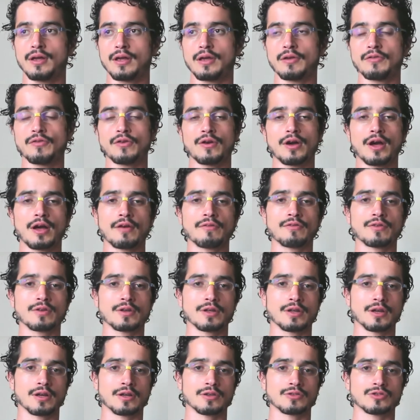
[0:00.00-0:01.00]
If you have
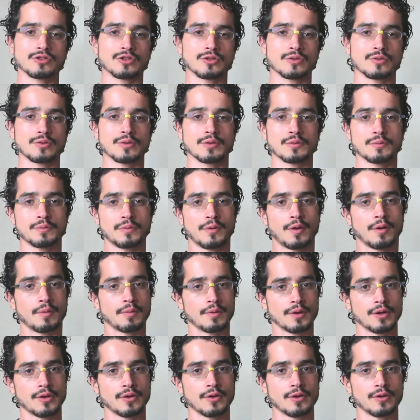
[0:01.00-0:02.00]
young children,
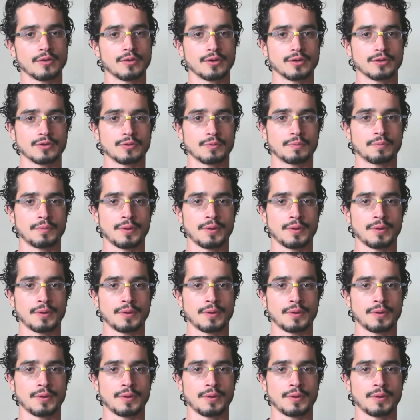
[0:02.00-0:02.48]
probably you're going